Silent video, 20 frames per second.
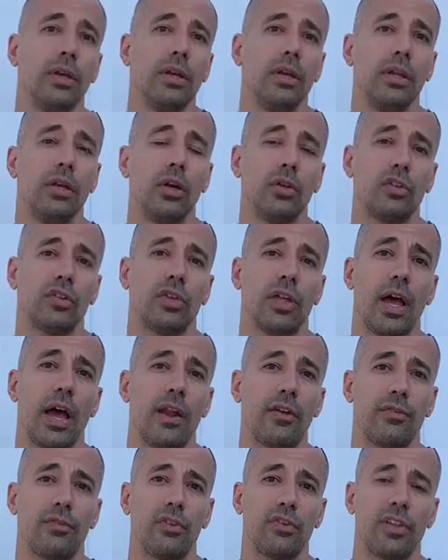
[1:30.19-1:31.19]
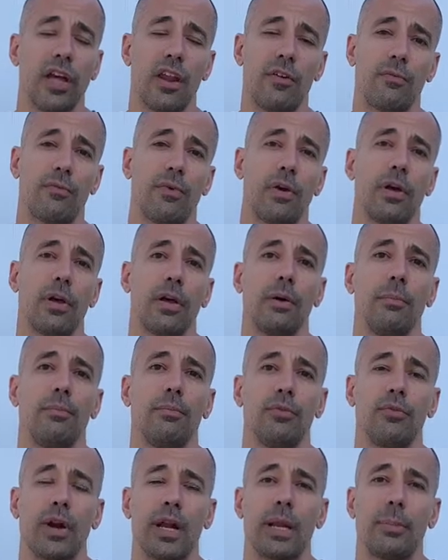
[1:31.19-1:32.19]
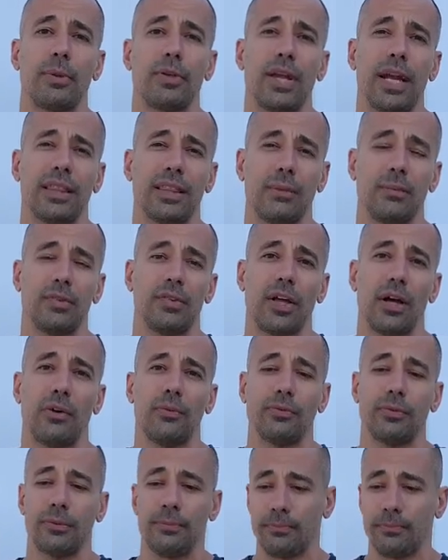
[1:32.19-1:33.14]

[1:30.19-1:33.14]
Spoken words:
you know, just out of trying to protect themselves.